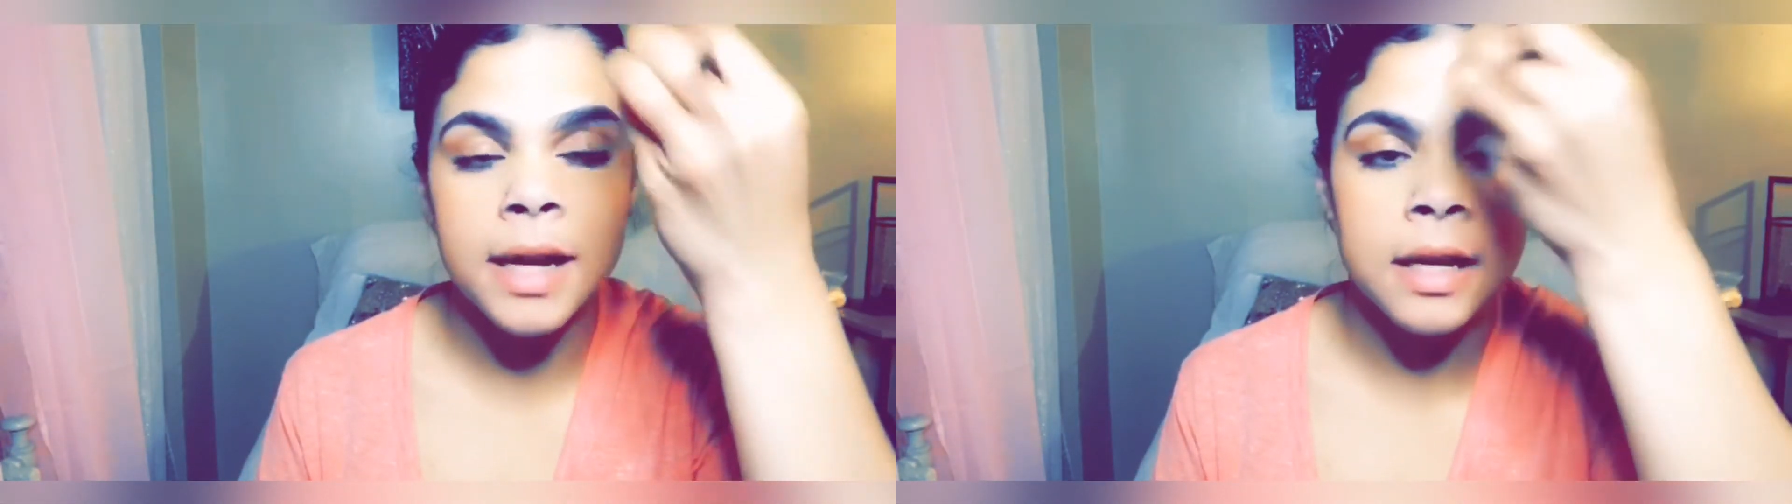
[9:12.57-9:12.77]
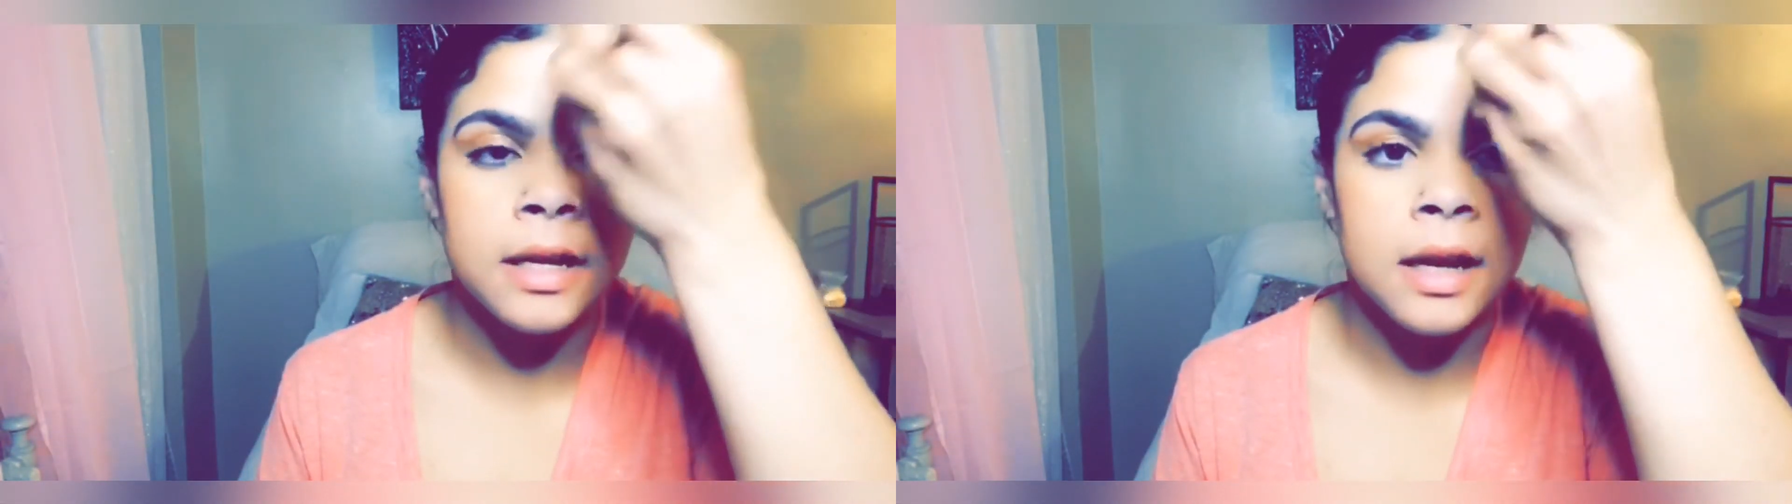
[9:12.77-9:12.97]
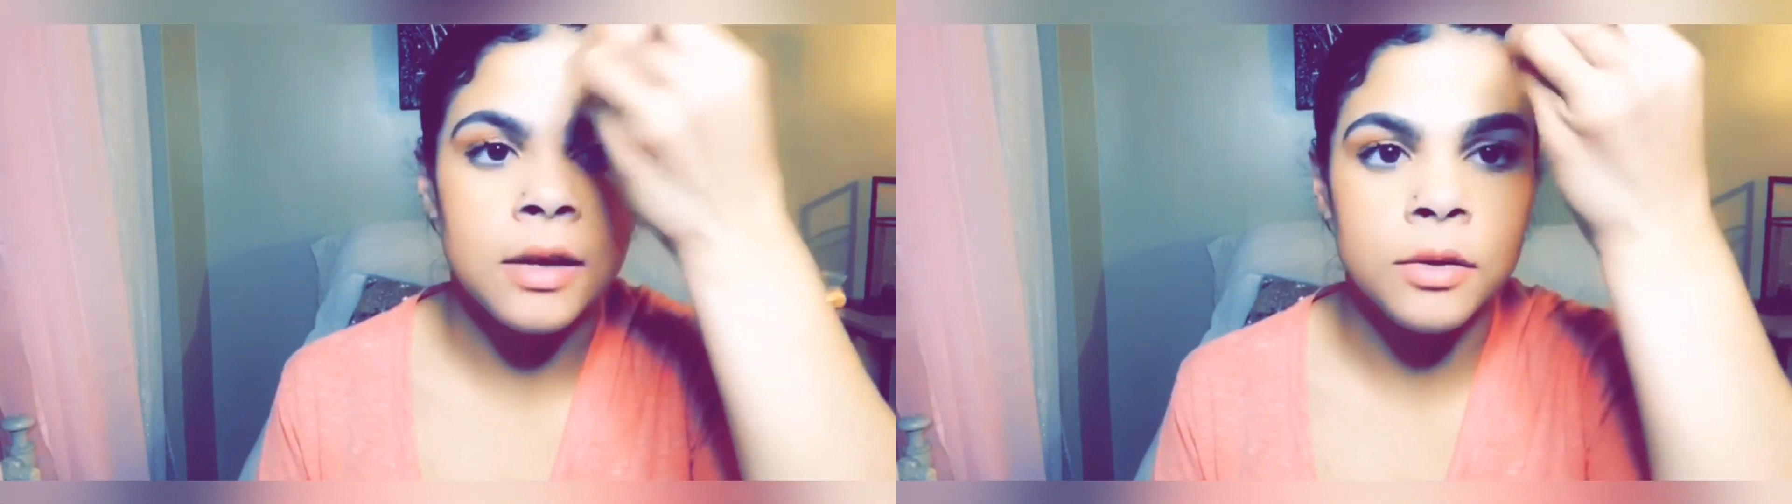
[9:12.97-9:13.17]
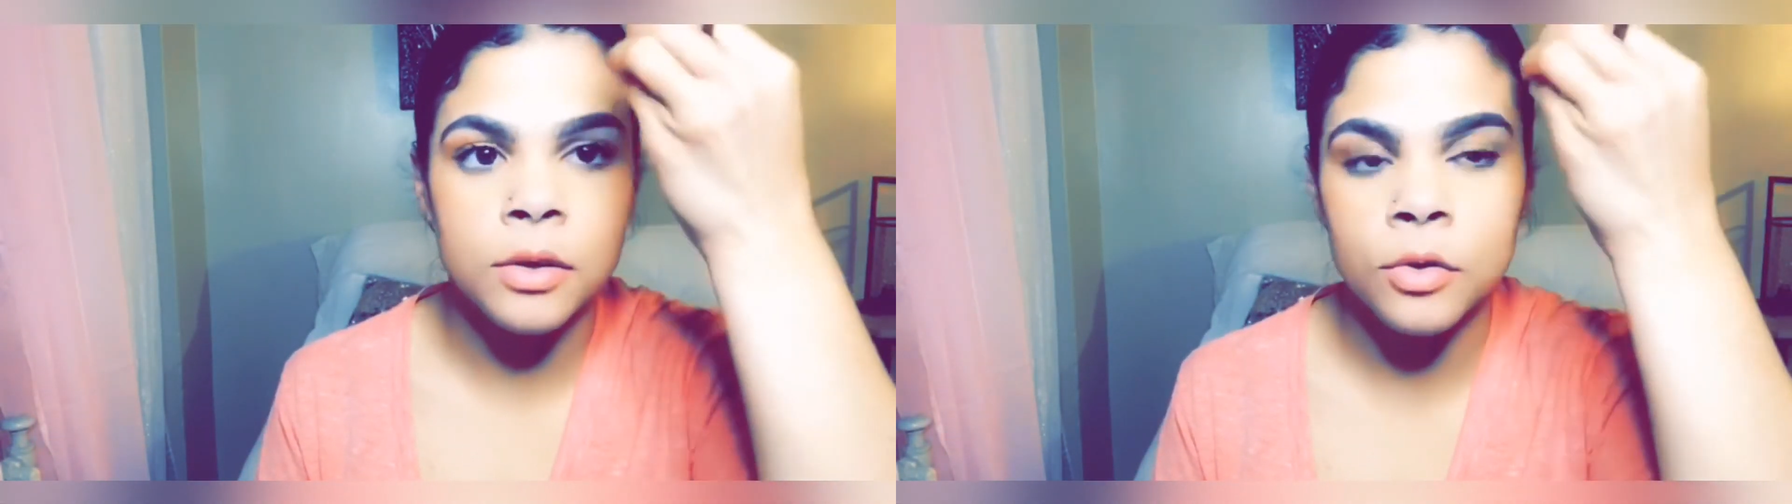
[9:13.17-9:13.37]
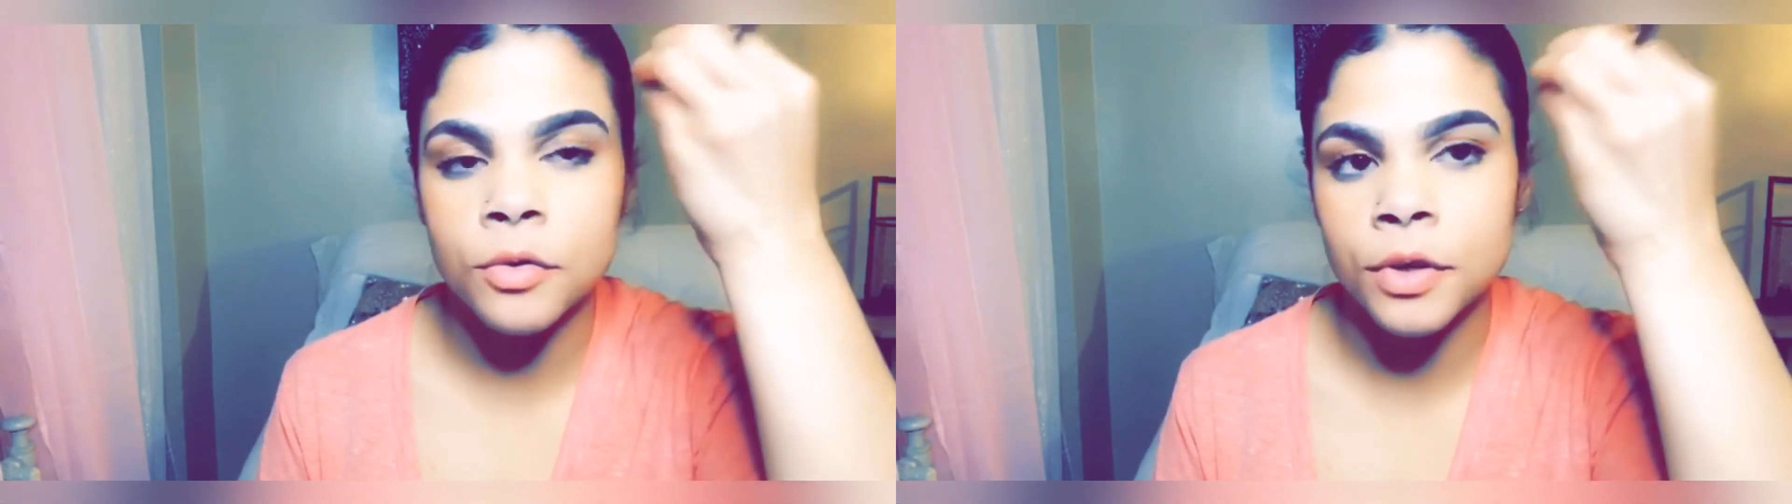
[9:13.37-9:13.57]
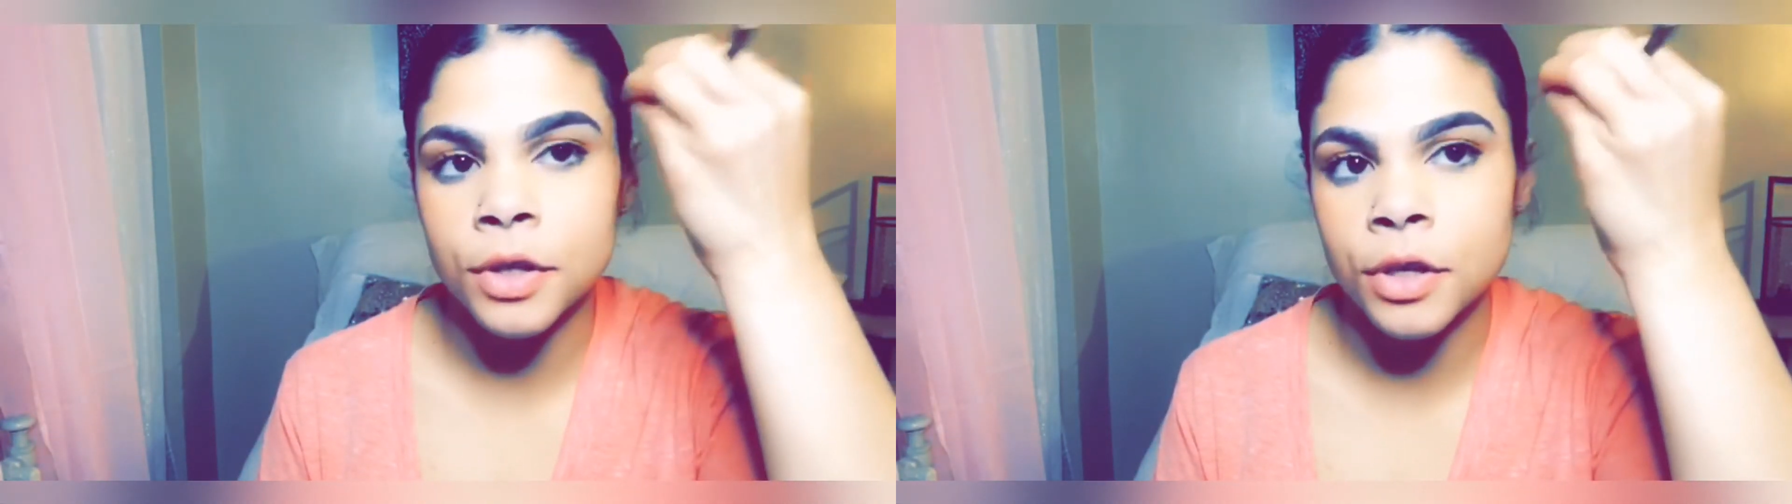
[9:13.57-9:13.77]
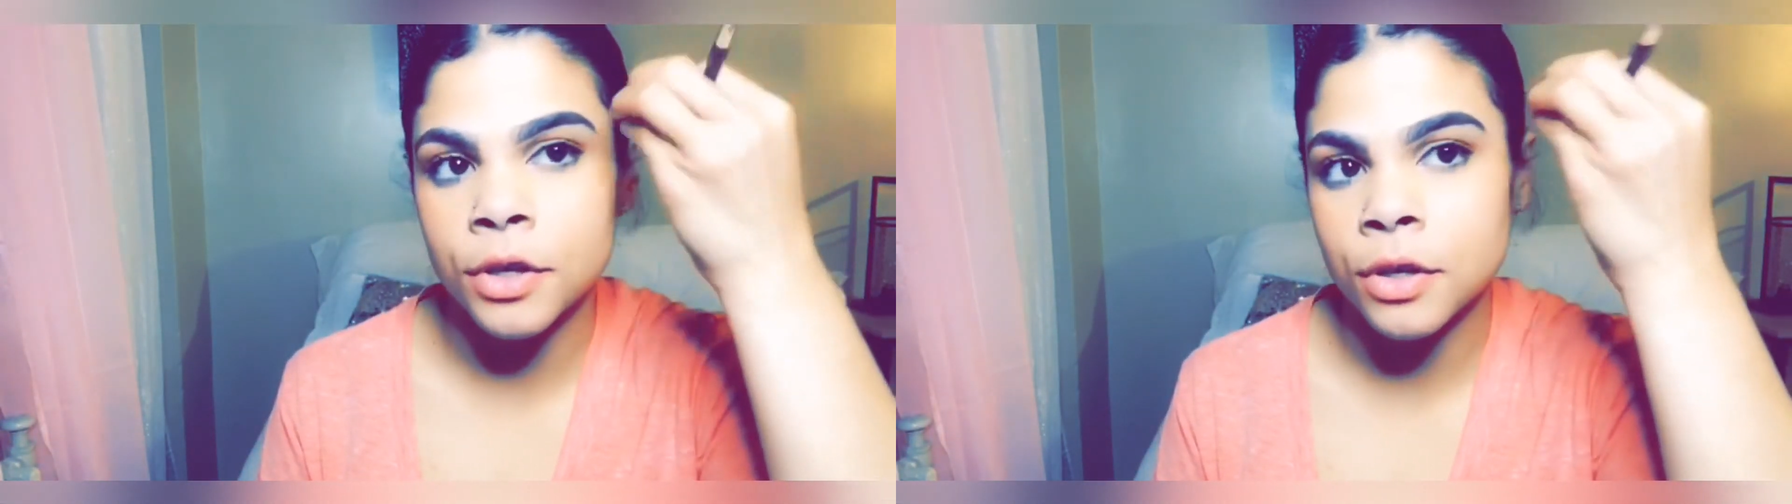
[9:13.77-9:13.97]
out over your